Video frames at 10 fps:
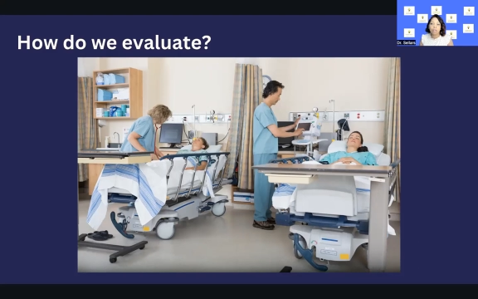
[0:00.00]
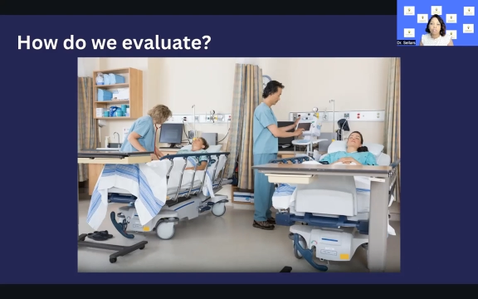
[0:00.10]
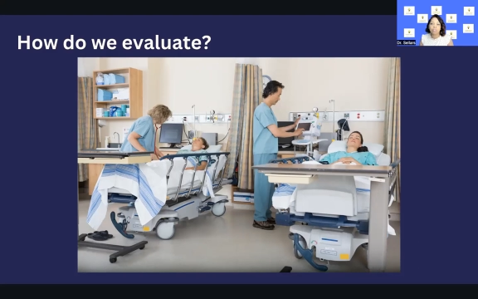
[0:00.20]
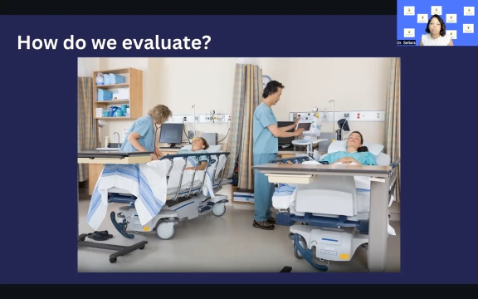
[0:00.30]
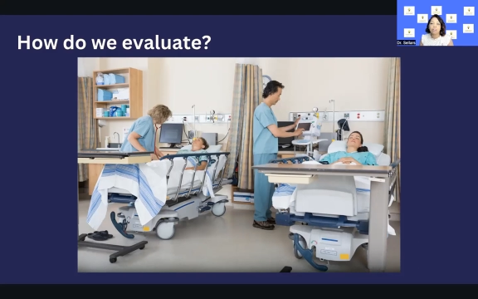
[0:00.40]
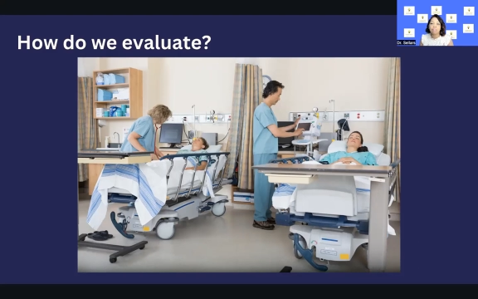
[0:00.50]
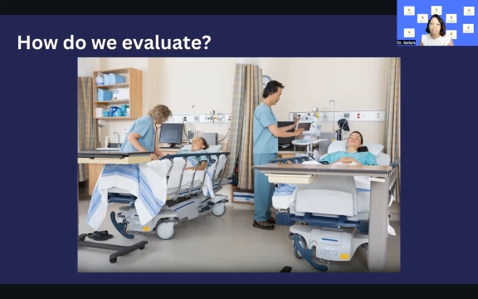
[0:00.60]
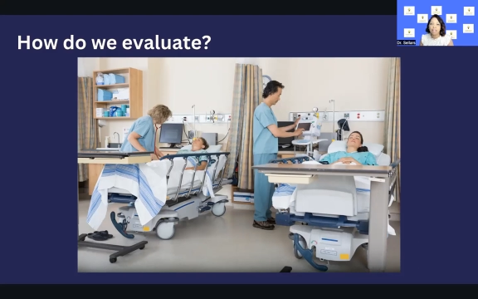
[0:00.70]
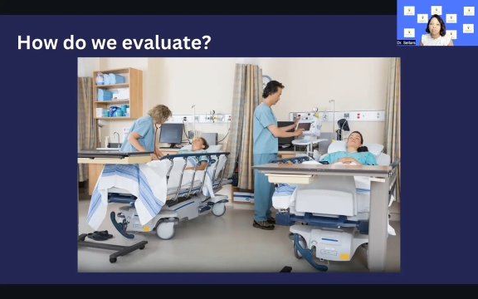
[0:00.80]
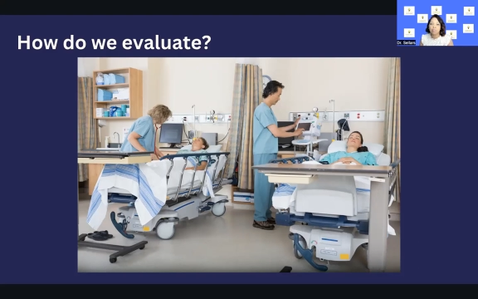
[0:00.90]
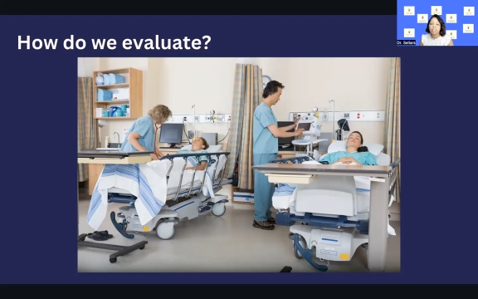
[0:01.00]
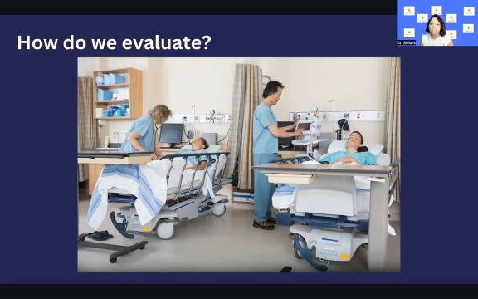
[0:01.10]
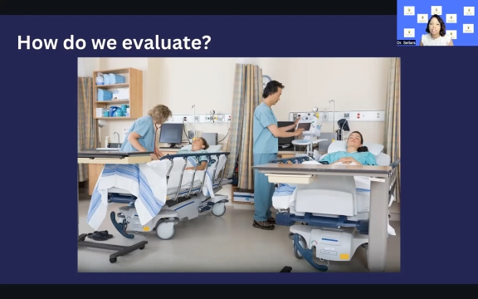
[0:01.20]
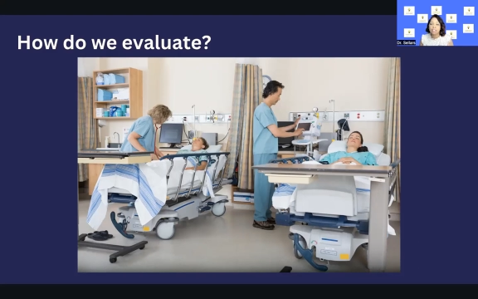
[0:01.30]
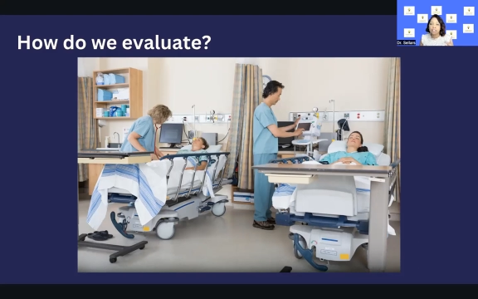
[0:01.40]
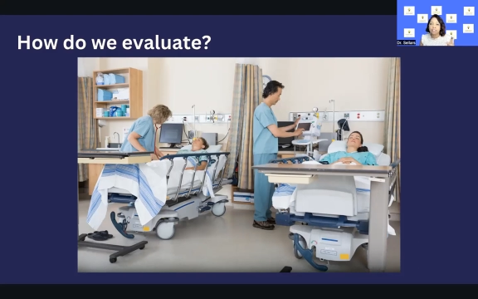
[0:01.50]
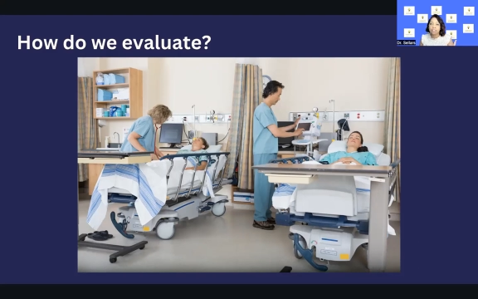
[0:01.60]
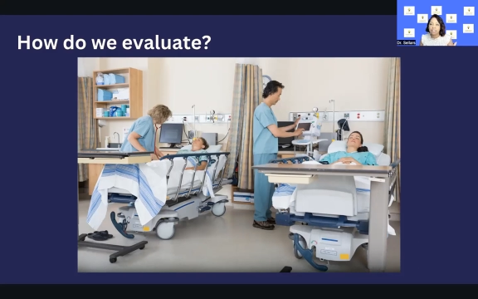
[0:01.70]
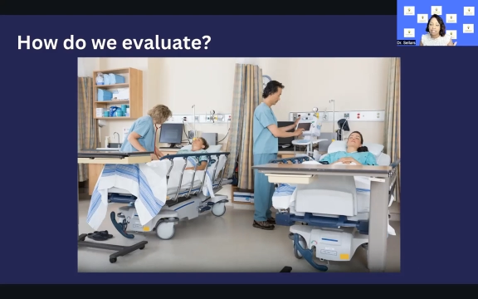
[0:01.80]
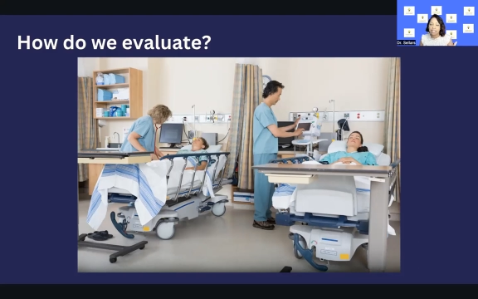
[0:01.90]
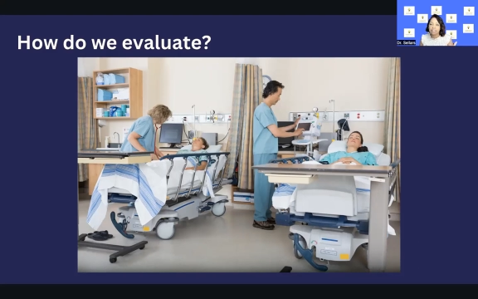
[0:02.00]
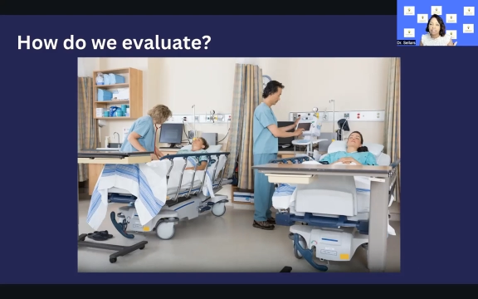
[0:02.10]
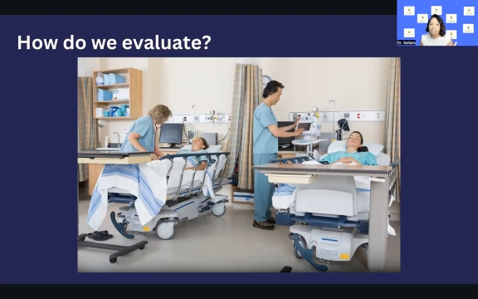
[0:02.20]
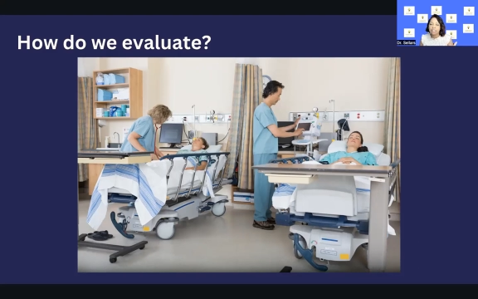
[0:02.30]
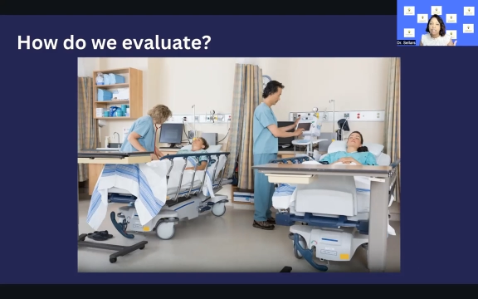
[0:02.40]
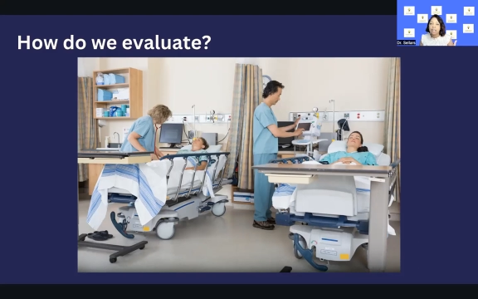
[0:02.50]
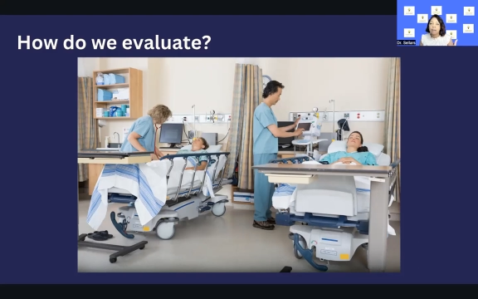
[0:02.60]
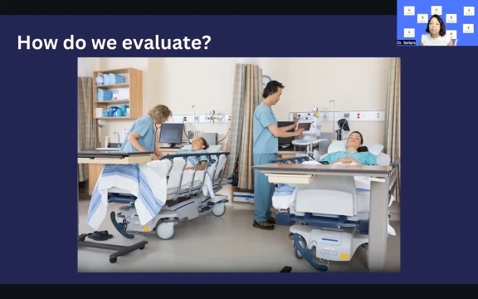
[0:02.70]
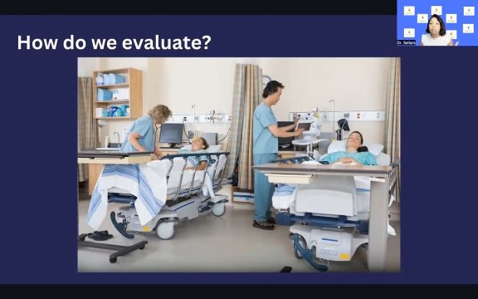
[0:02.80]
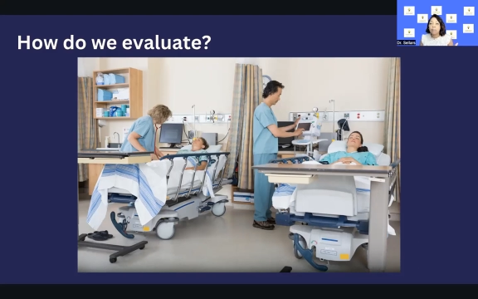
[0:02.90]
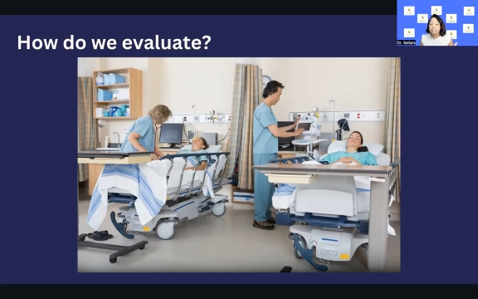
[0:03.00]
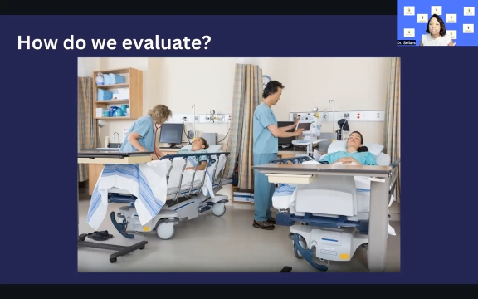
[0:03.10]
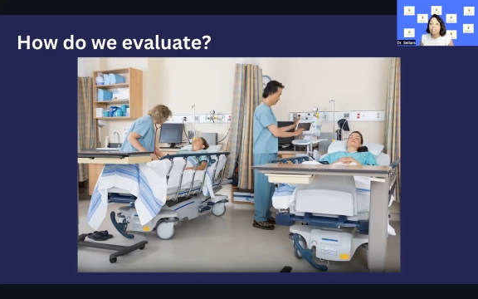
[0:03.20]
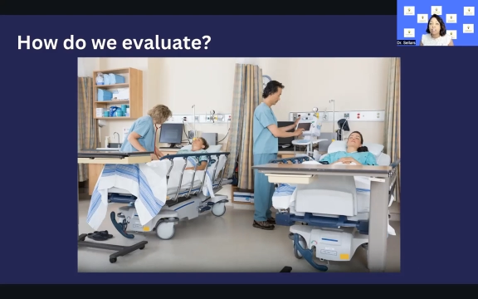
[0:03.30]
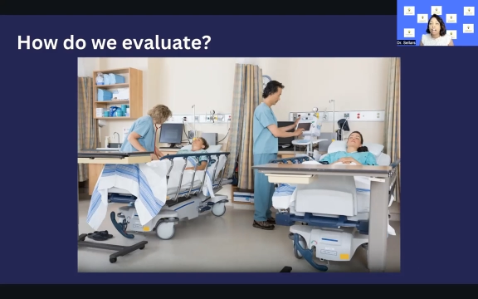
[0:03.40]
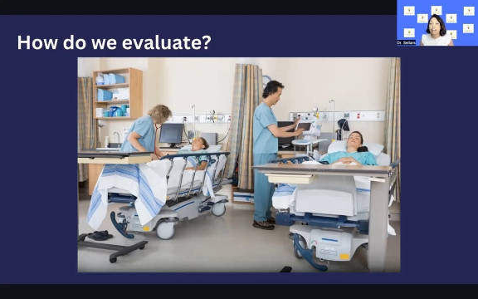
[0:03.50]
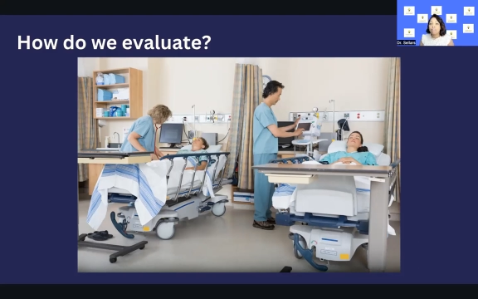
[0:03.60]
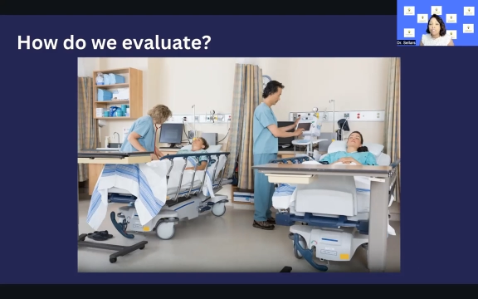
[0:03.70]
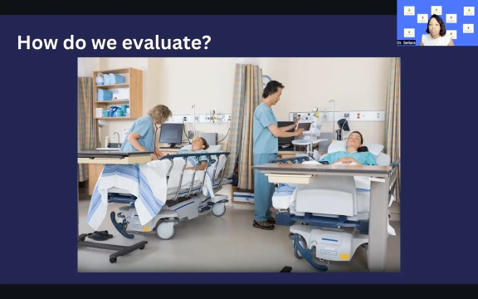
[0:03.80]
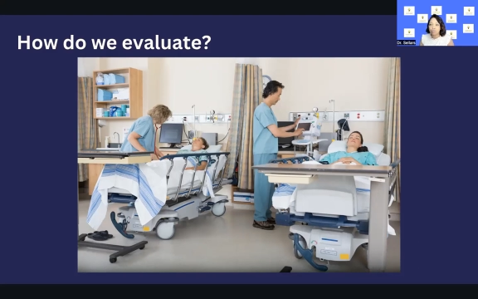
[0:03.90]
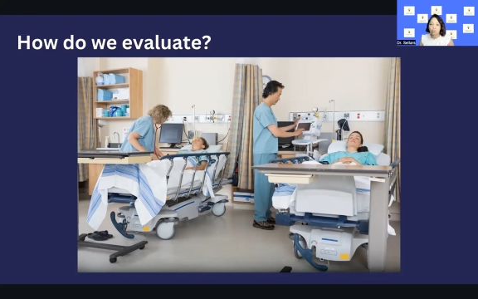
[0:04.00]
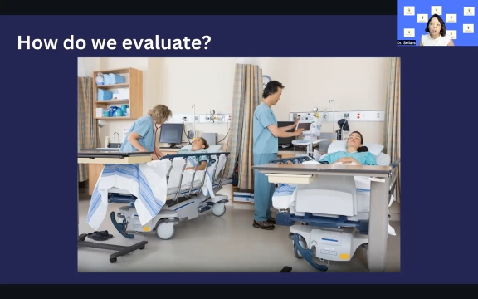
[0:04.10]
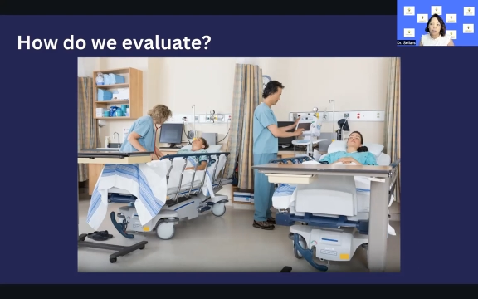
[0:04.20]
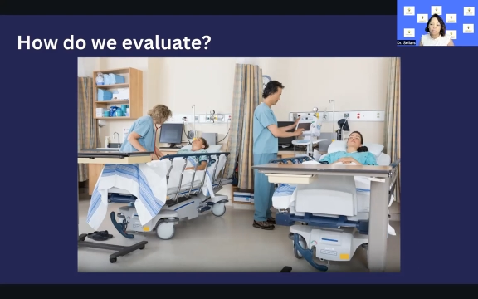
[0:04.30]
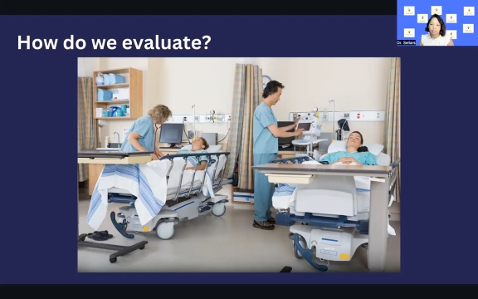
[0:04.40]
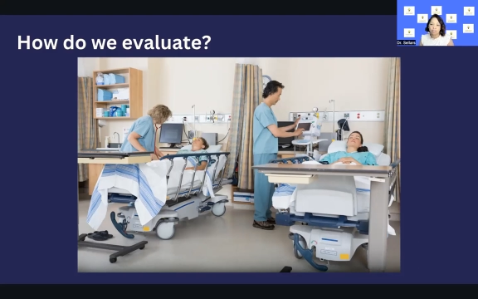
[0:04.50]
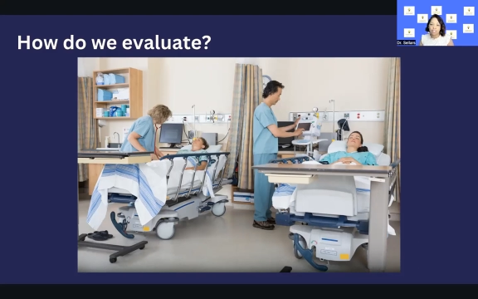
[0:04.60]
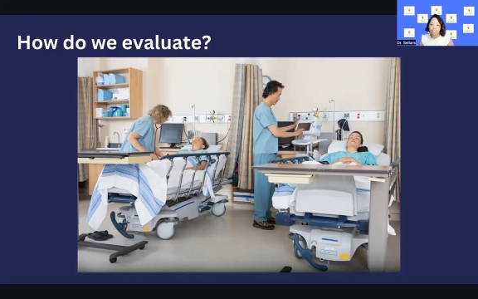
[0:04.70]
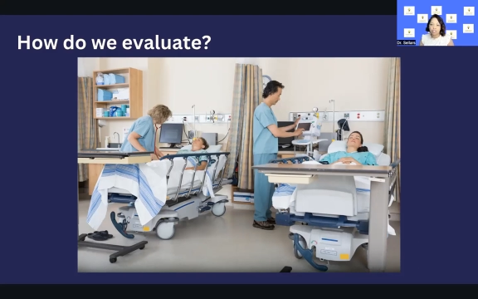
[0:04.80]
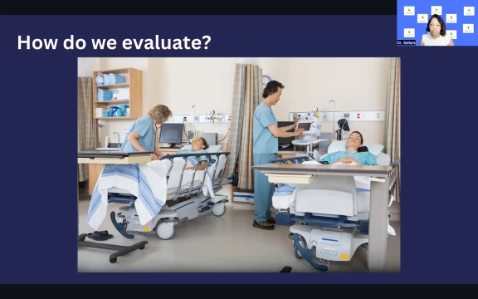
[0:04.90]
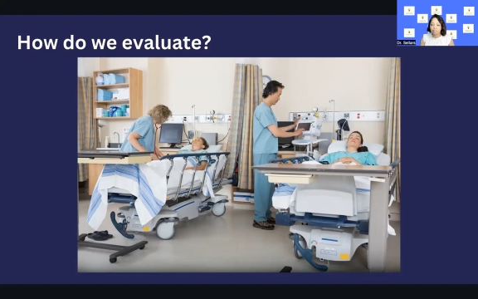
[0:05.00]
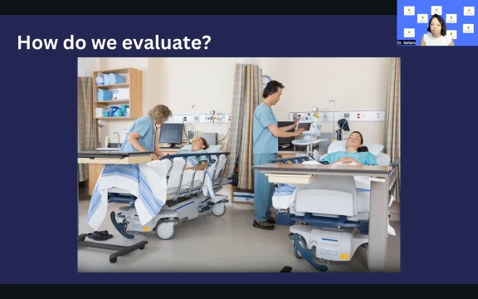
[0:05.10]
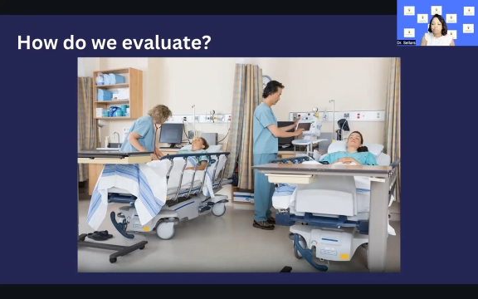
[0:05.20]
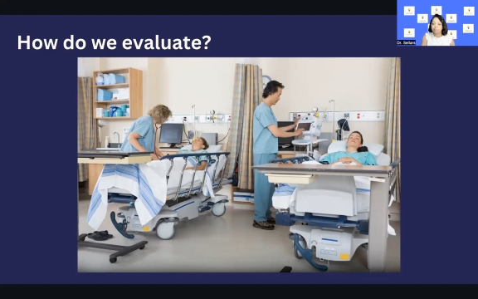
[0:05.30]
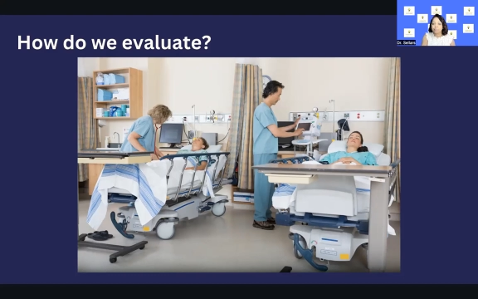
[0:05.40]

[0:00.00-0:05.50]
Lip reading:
No face is visible, so there are no lips to read.